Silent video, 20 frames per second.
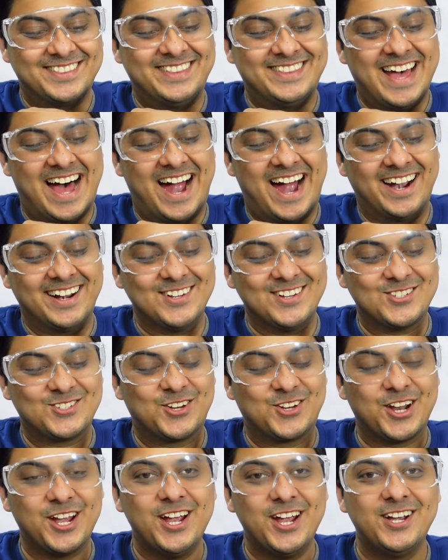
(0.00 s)
that is
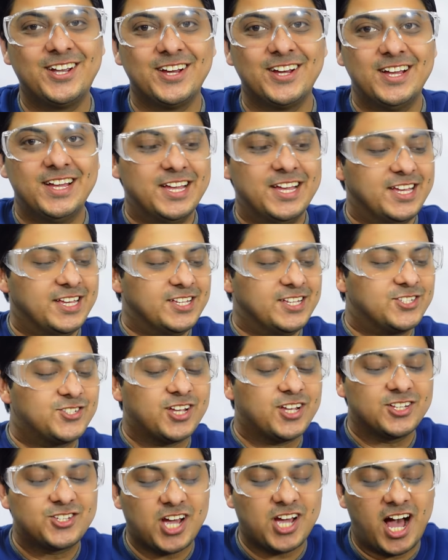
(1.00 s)
great.
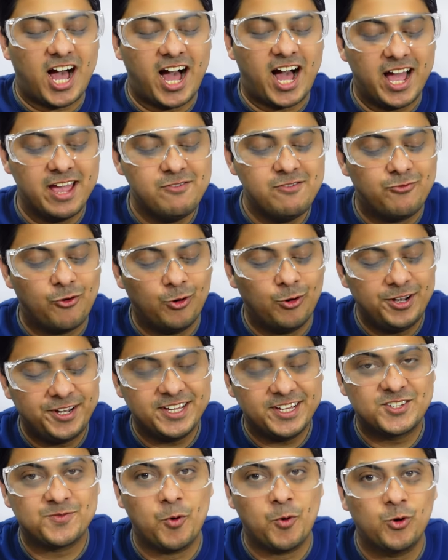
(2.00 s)
Such a high
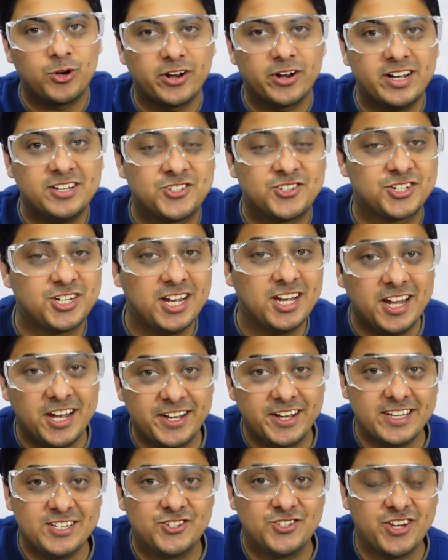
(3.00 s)
voltage motor and still
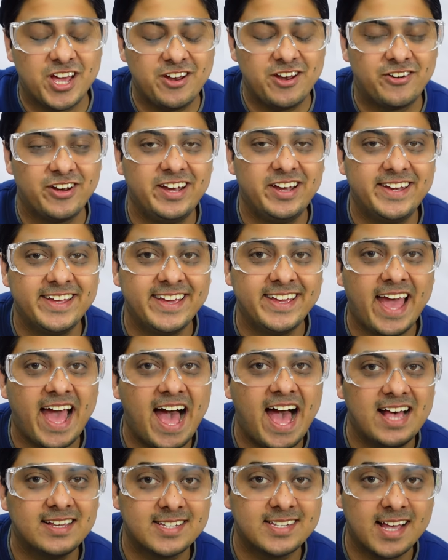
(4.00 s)
it is generating
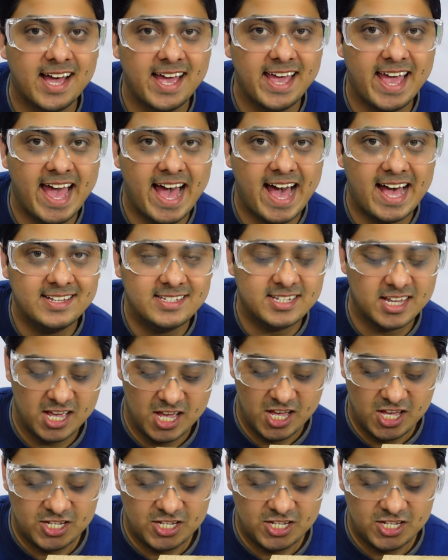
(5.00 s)
as high as